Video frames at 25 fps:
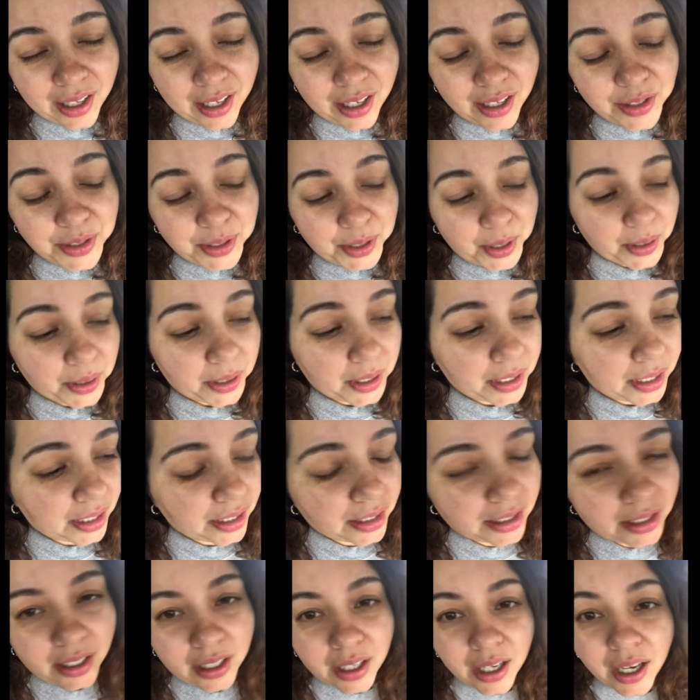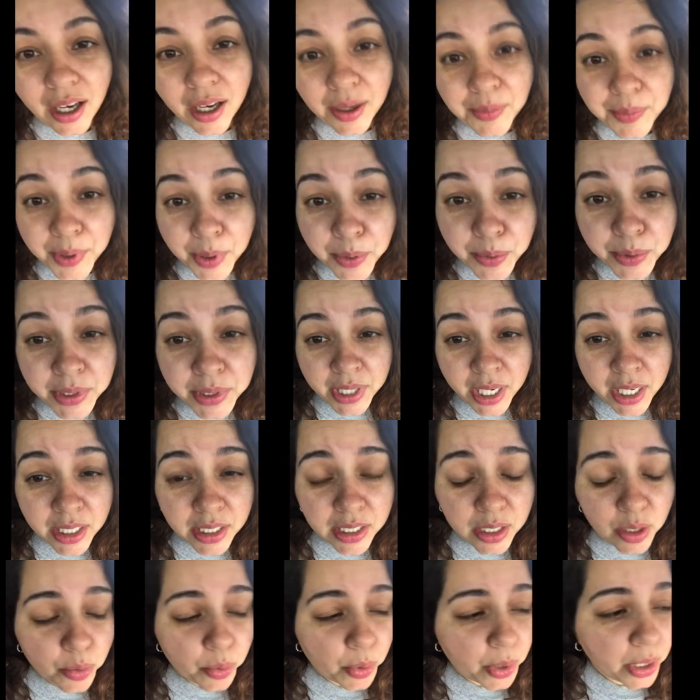It's all good. It
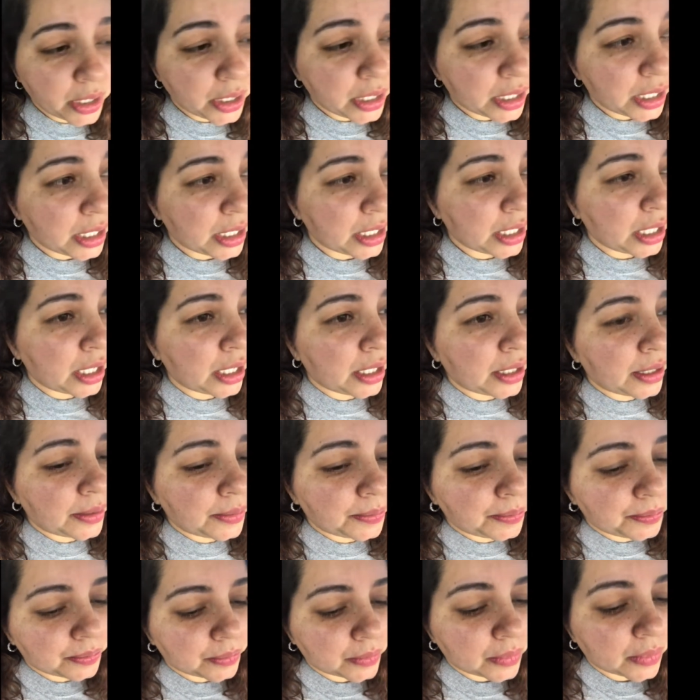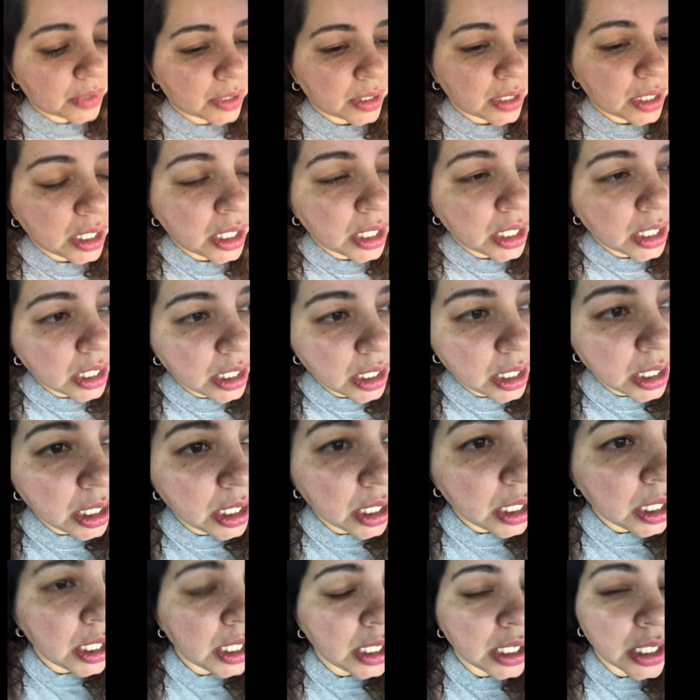actually worth it.
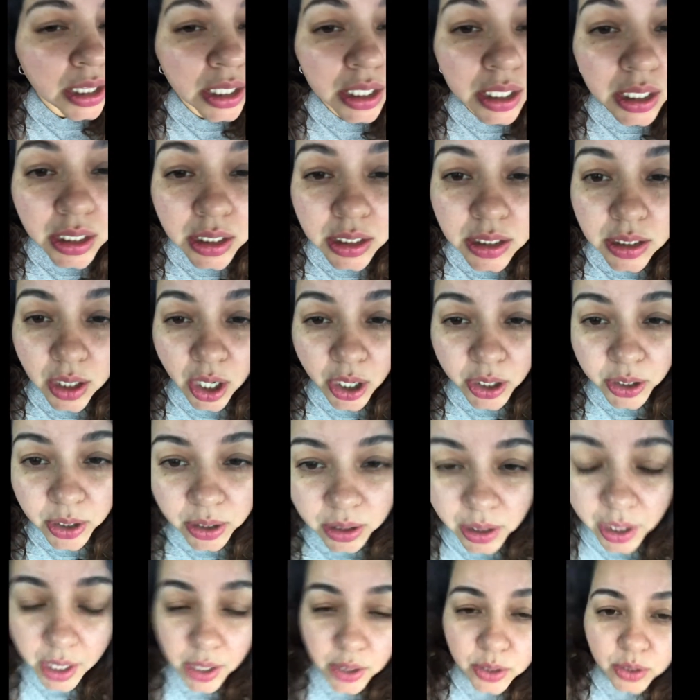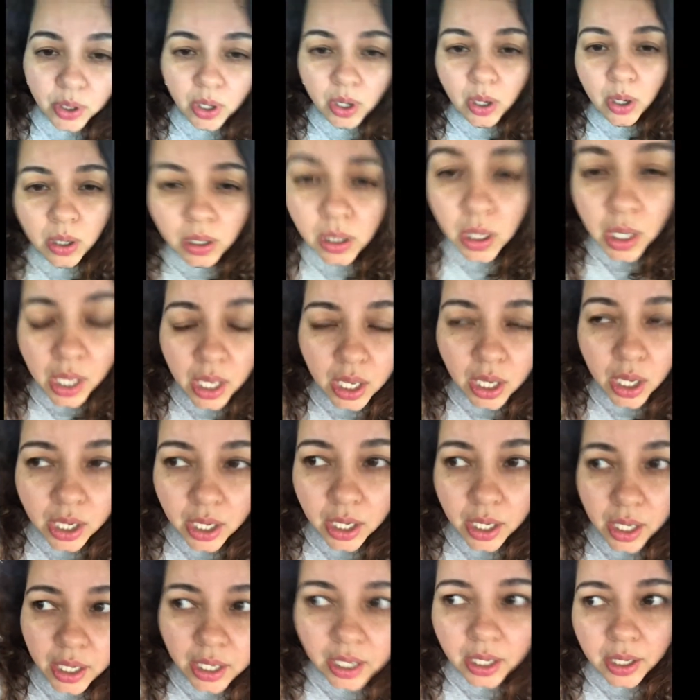The doctor that I saw
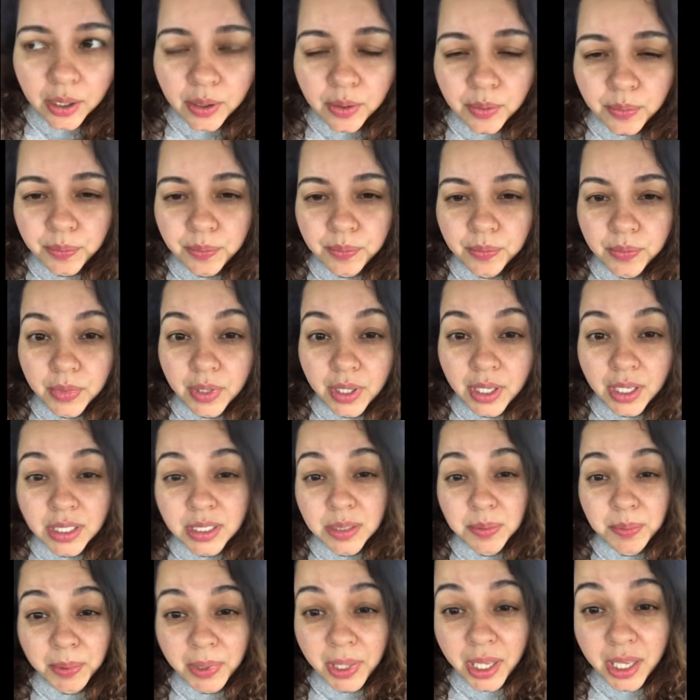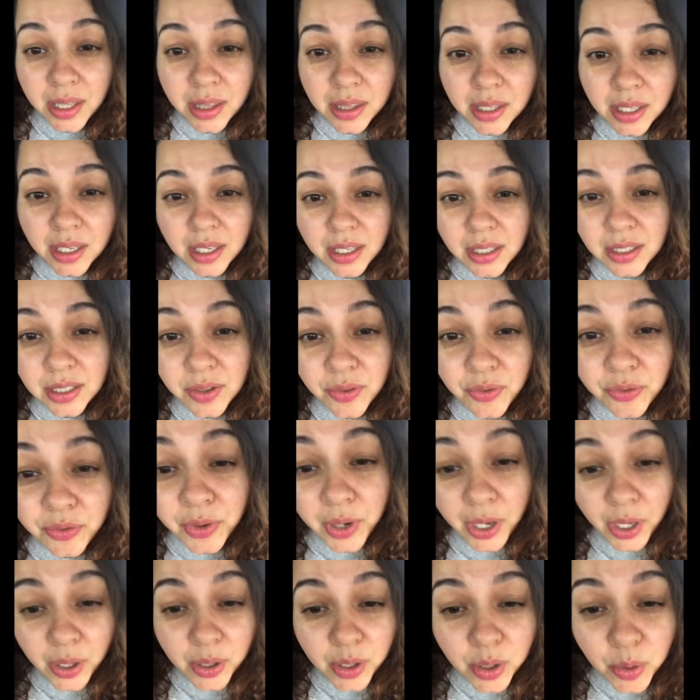explain things
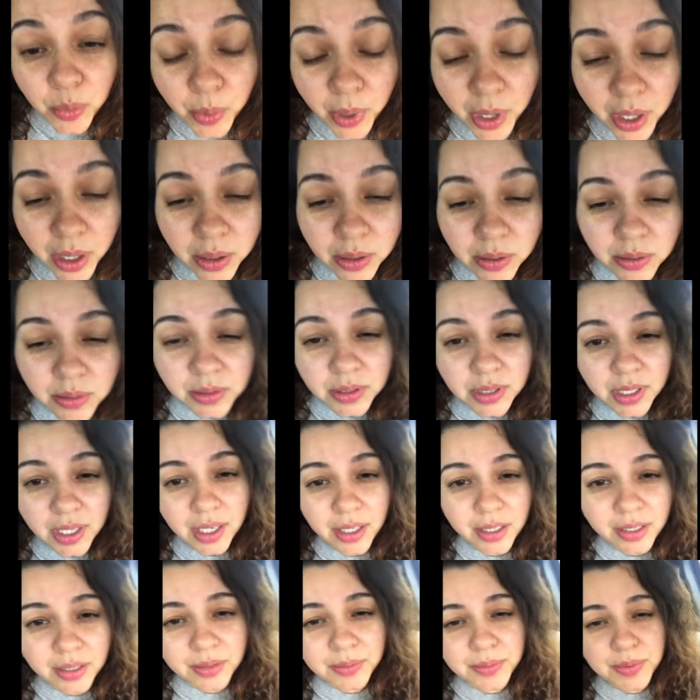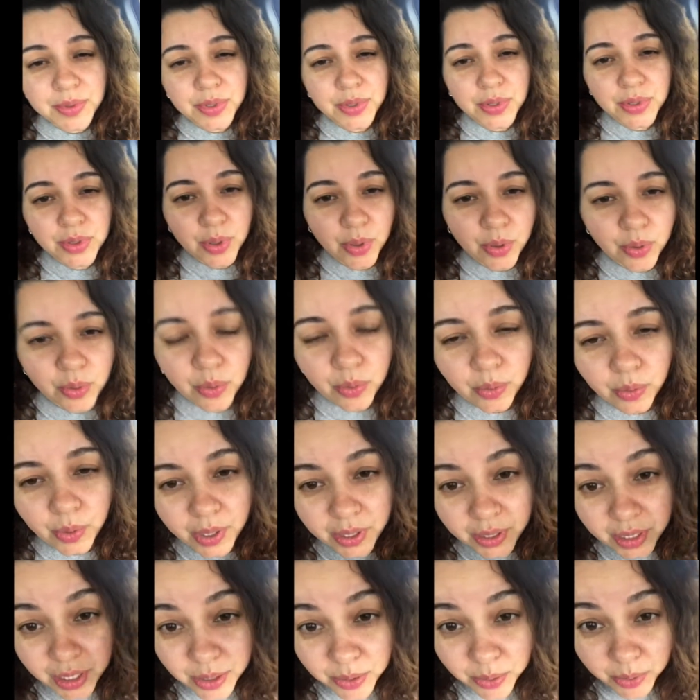very well, so,
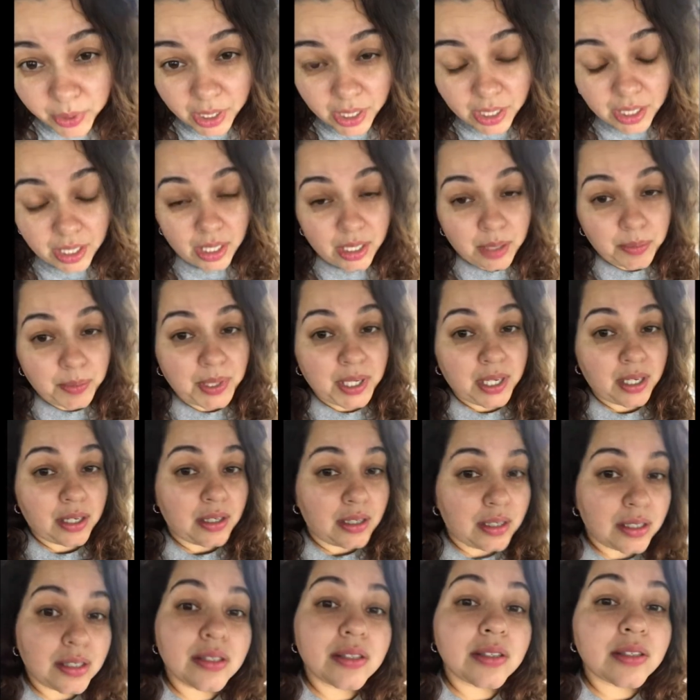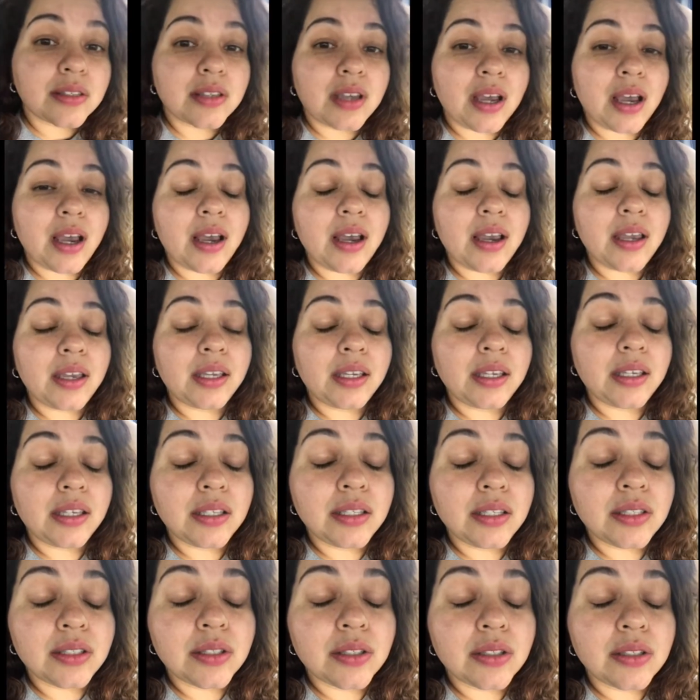and that's what I need, because
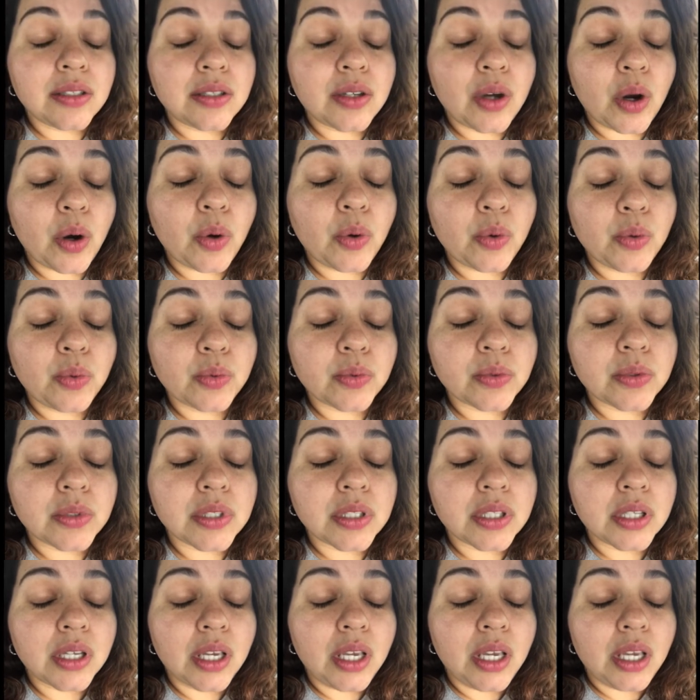I don't